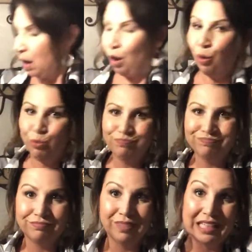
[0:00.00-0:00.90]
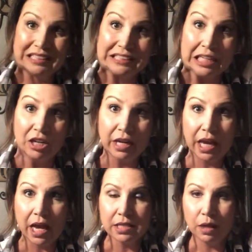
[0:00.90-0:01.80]
oh, sorry
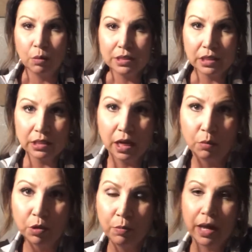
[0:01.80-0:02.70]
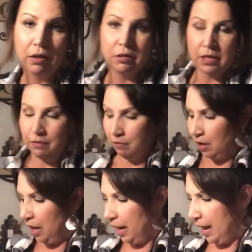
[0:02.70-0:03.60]
guys, I wasn't done with Michael's. I
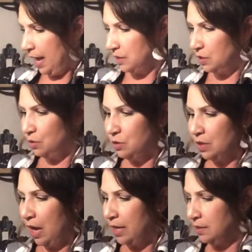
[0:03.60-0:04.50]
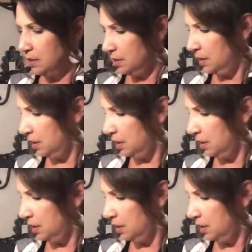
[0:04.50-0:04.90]
forgot I had two signs